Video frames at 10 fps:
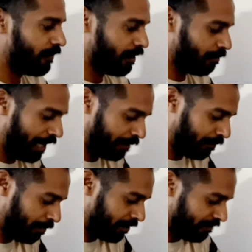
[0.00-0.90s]
a black
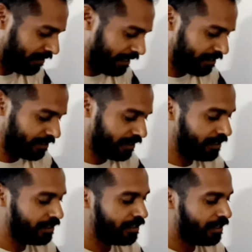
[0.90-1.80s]
paper if necessary,
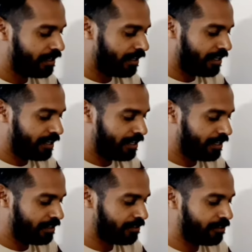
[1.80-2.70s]

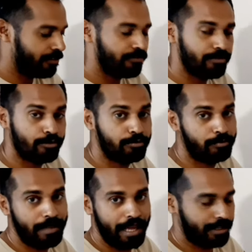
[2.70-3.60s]
and few
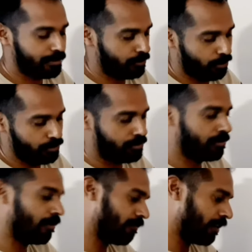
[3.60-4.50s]
black dots
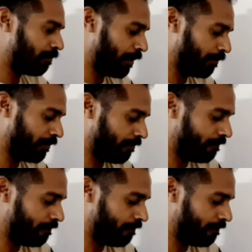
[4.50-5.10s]
of cut paper.